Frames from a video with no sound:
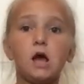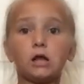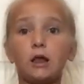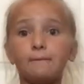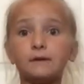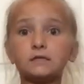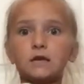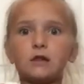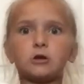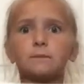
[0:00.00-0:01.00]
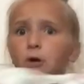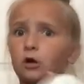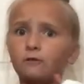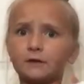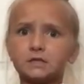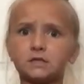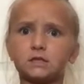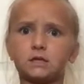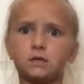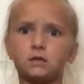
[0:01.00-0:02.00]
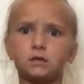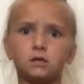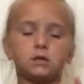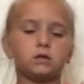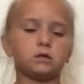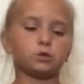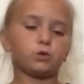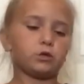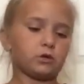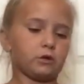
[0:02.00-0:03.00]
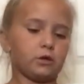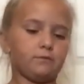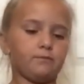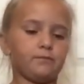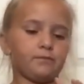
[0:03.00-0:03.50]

clamping together perfectly. Really good.